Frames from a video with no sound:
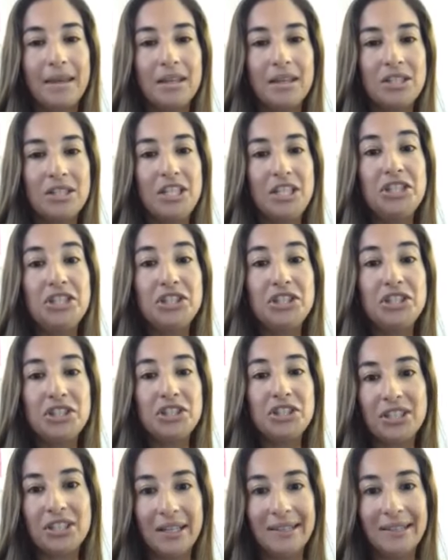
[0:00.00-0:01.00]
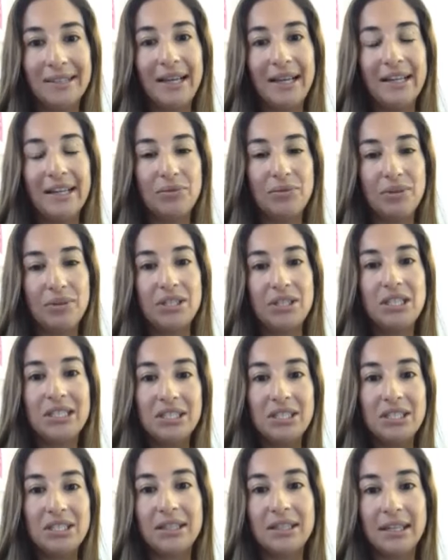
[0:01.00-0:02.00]
teachers online who are
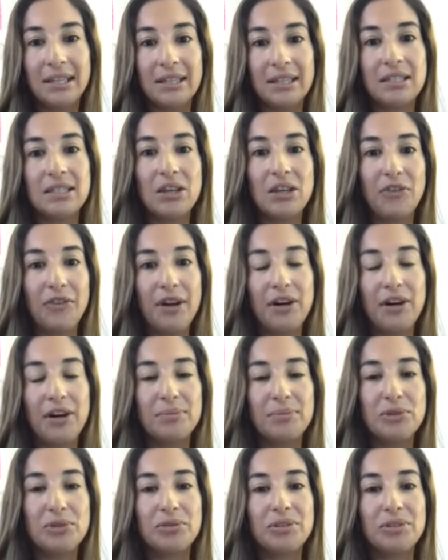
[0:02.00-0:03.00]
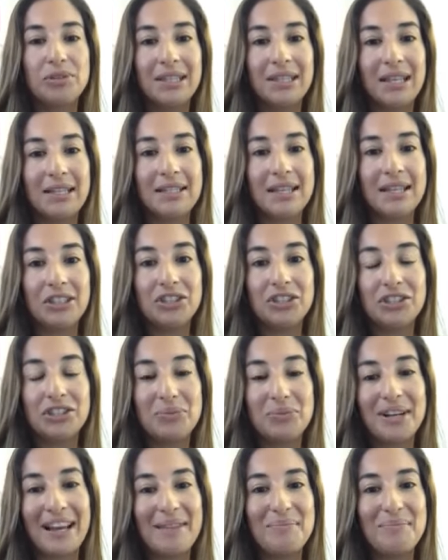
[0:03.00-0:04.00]
teaching like the self-help tools, and that's actually
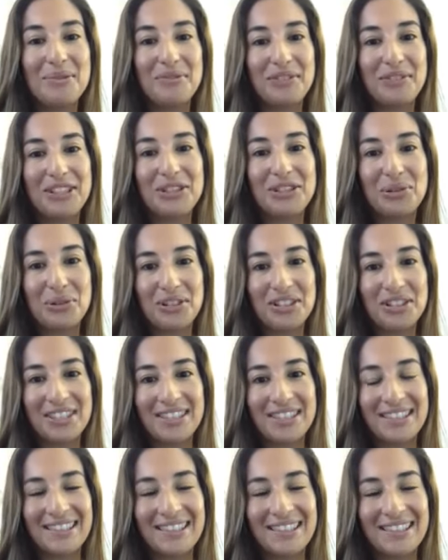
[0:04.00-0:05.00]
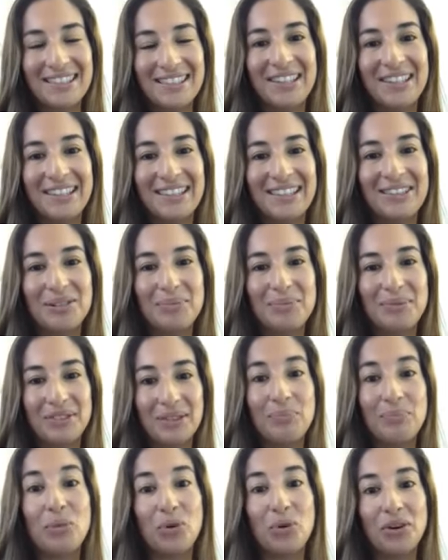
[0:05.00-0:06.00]
what I'm moving towards doing a little
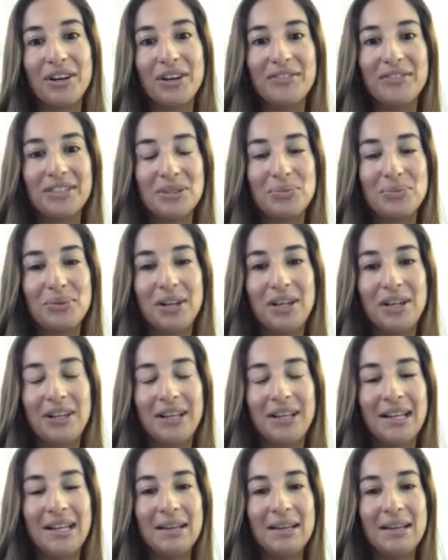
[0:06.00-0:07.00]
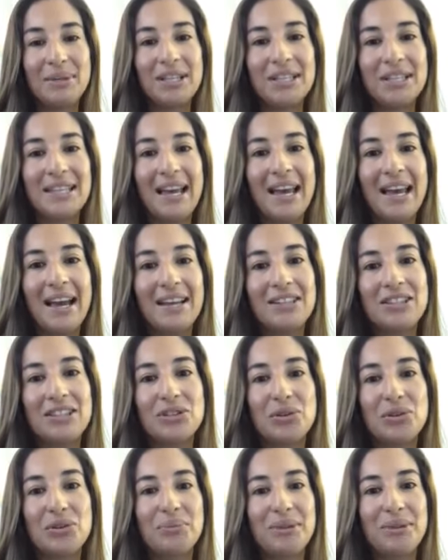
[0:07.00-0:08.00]
more of as well, because I had
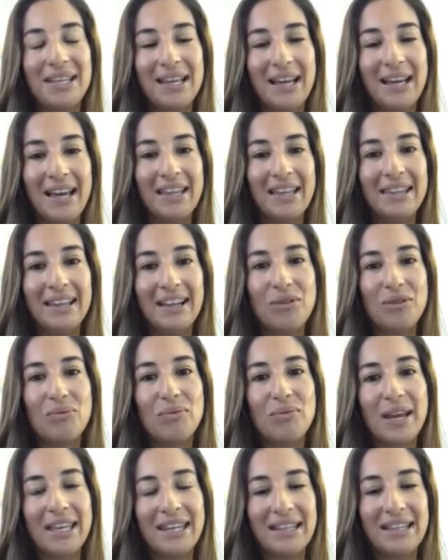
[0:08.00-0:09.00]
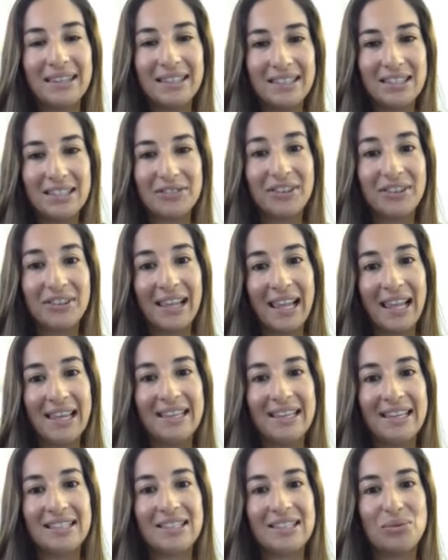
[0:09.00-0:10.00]
like a waiting list of
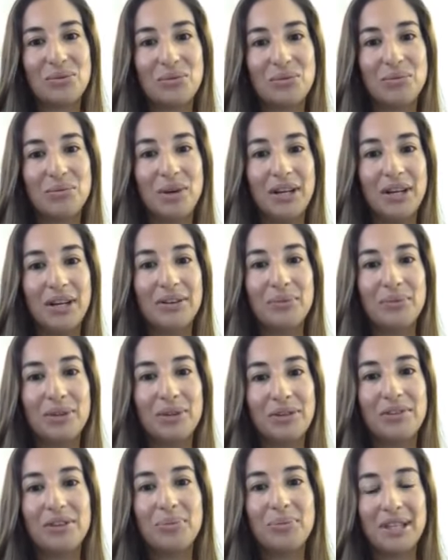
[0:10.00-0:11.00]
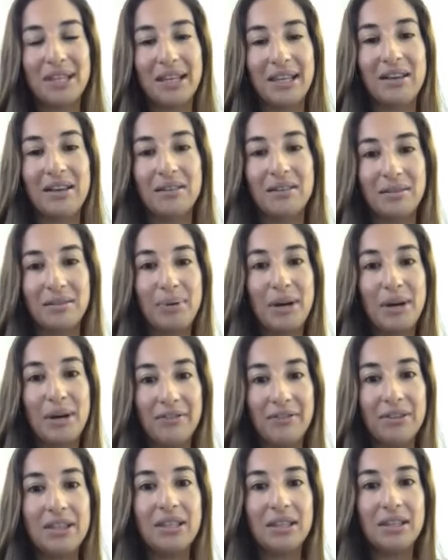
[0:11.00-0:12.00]
clients who want to work with me like
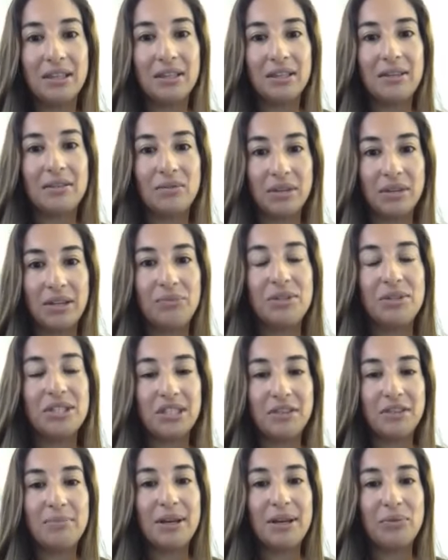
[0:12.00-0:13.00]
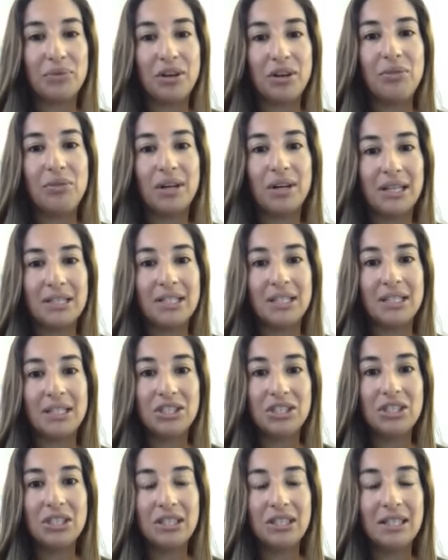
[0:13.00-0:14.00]
privately and receive my one-on-one
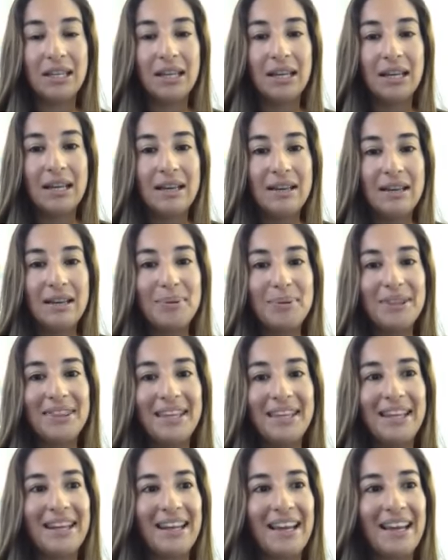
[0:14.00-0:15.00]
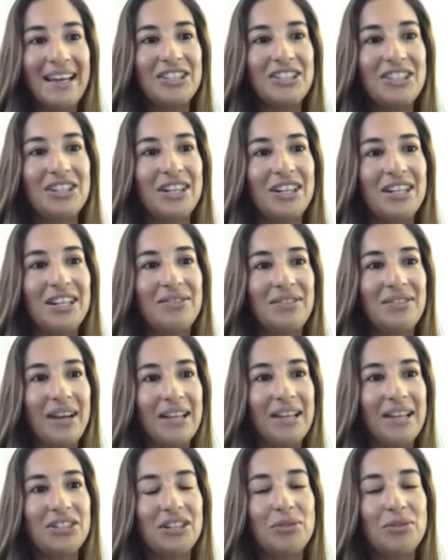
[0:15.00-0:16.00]
attention. But then I started
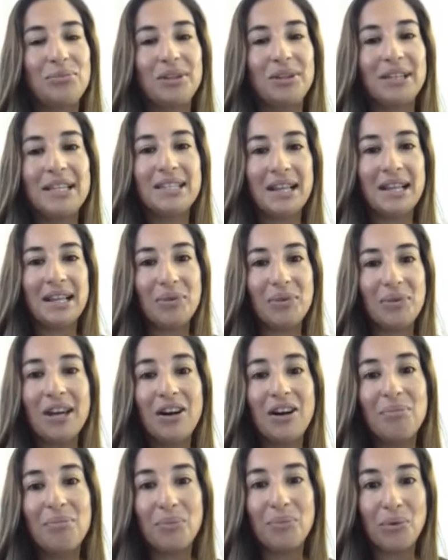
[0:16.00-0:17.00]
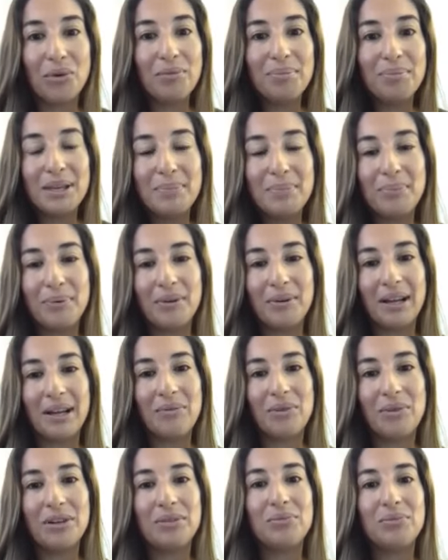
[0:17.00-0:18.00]
realizing I want to help more people. I
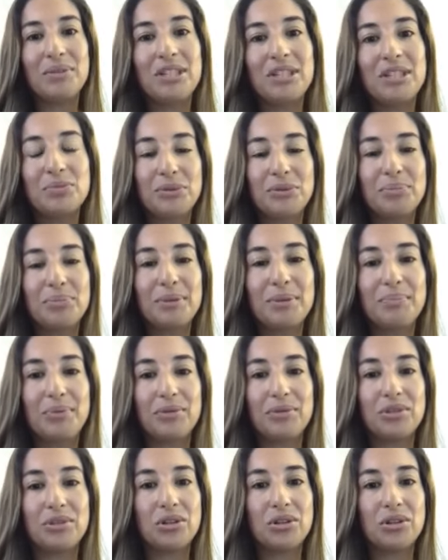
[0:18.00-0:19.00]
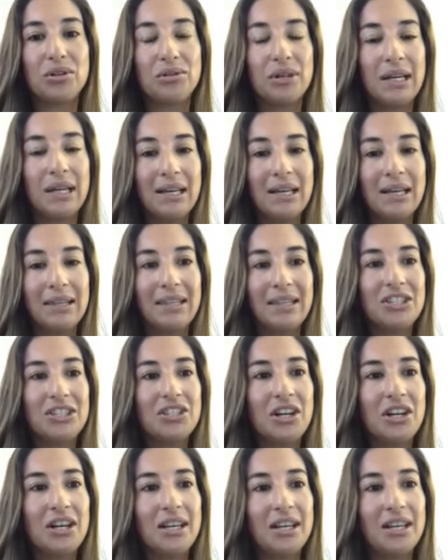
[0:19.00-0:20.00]
want to reach more people. So they
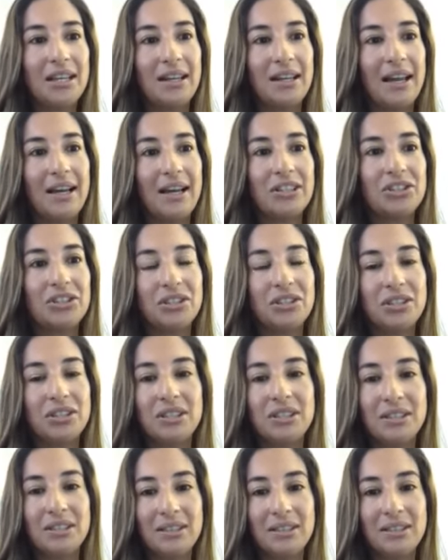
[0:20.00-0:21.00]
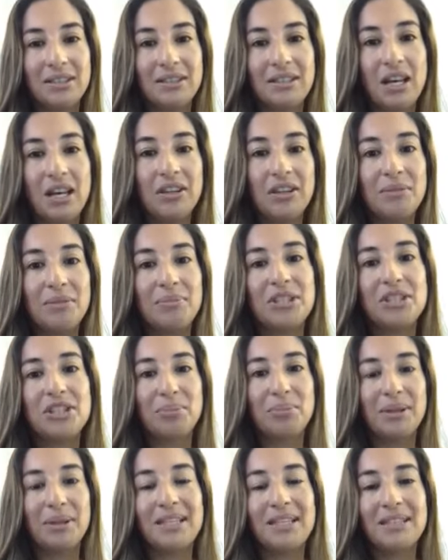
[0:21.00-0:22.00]
started actually telling me to
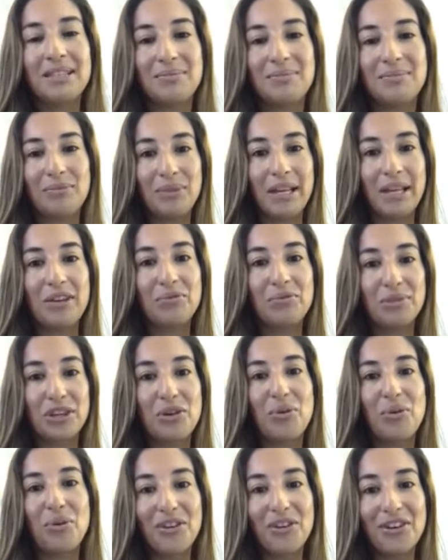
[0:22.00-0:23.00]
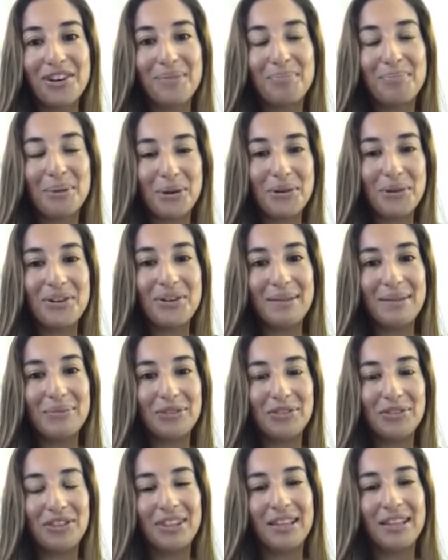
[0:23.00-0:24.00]
please like record programs
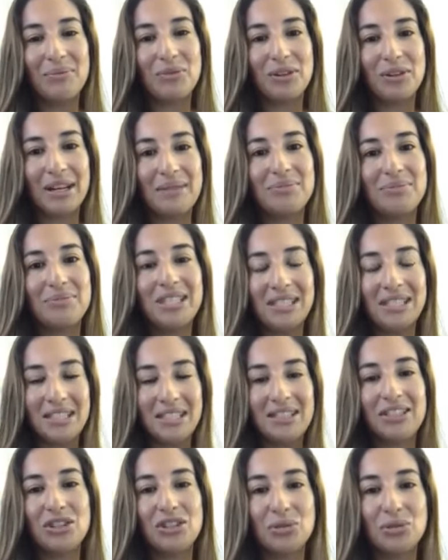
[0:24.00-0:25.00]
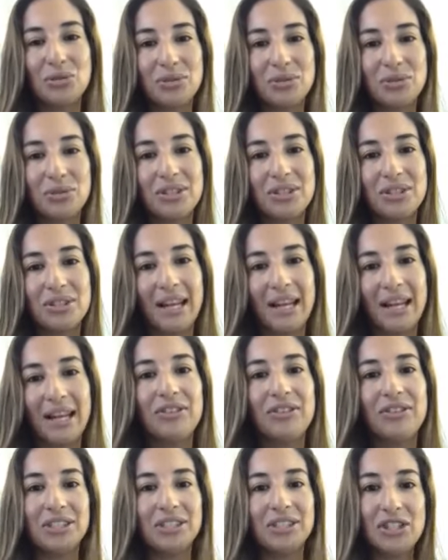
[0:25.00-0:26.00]
for them where I'm teaching the tools that I've learned
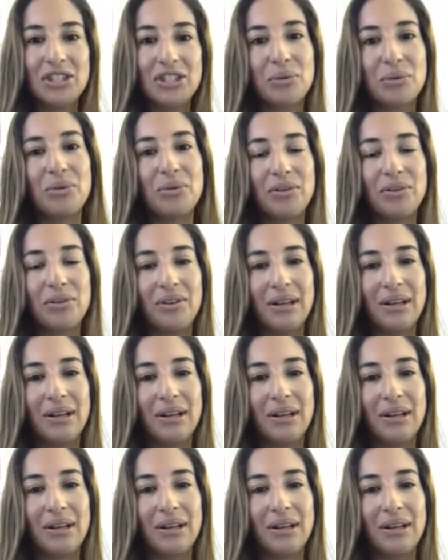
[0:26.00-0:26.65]
in school.